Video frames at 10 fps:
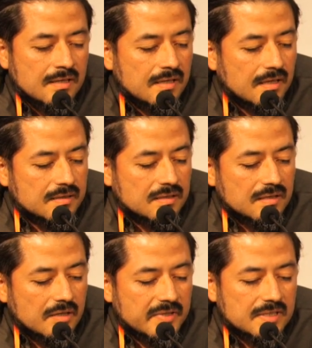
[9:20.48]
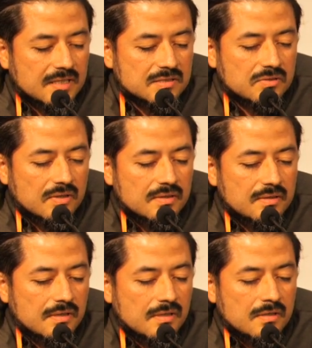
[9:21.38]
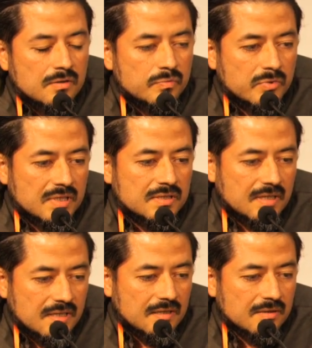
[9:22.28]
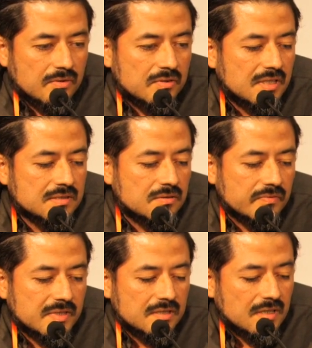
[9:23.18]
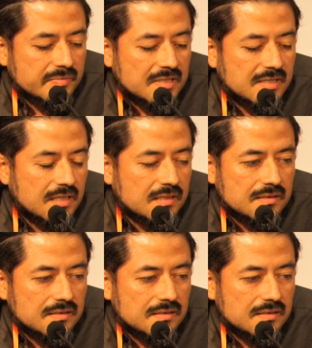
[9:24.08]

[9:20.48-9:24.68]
African struggle. But in the context of the Abya Yala,